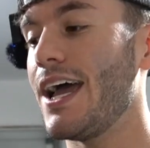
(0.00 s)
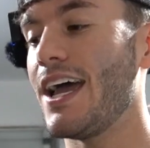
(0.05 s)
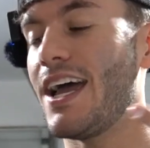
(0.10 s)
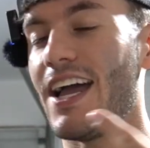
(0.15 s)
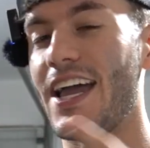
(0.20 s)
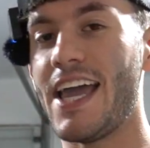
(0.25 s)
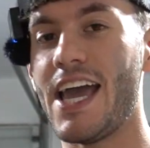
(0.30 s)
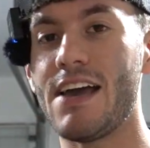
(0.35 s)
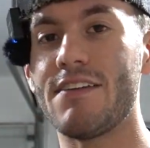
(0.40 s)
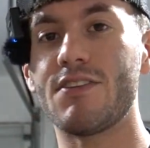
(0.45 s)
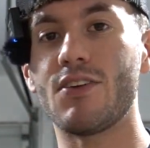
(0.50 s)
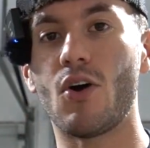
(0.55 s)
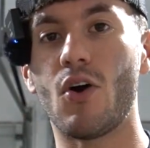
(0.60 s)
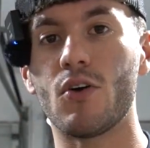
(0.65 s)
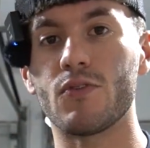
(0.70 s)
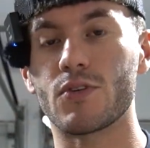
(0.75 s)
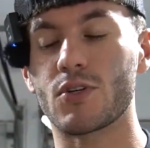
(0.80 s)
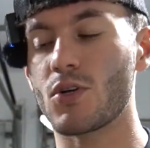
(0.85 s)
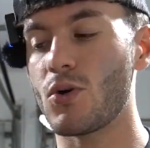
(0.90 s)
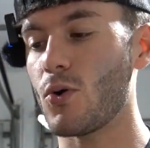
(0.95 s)
I have it
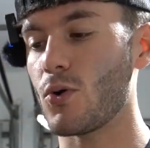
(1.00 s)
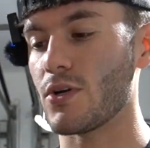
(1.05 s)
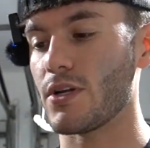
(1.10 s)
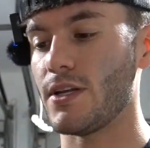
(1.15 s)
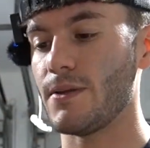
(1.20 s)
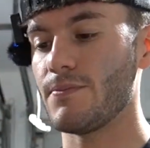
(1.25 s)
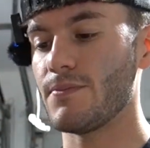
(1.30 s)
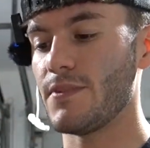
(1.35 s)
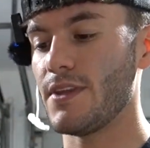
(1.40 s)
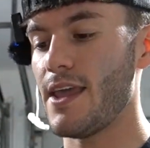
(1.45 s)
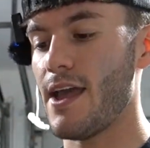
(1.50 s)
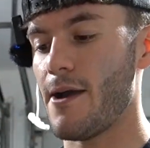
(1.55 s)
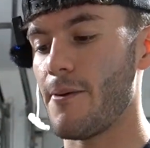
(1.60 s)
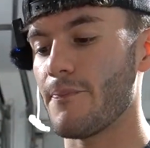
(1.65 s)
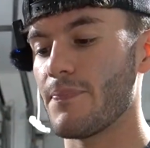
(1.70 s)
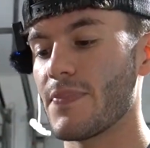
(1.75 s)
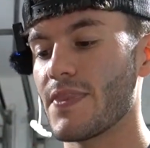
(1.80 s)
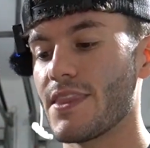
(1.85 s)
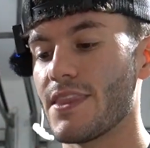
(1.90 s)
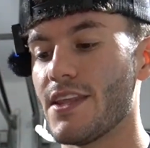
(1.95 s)
all recorded. Now,
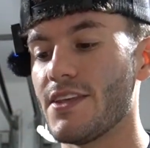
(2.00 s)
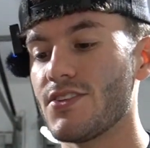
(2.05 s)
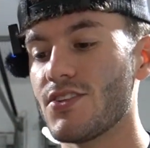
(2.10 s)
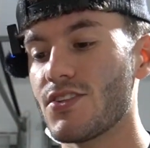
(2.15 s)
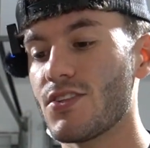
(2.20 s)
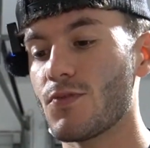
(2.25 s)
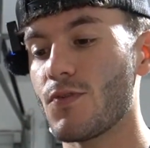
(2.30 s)
this is